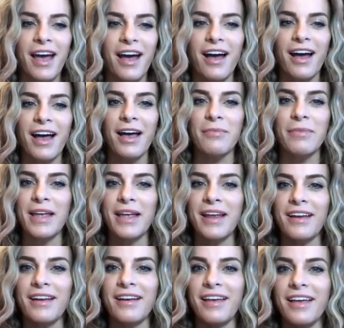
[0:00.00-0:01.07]

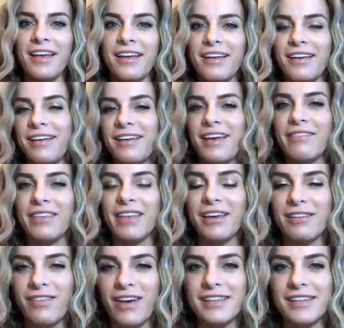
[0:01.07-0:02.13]
and gave the
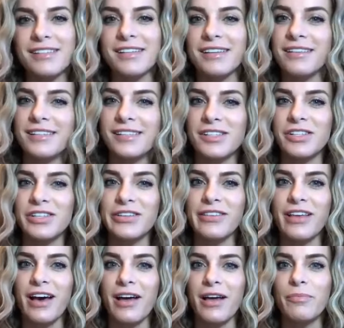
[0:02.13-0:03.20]
advice to listen to
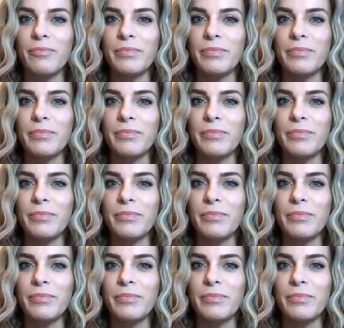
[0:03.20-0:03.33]
that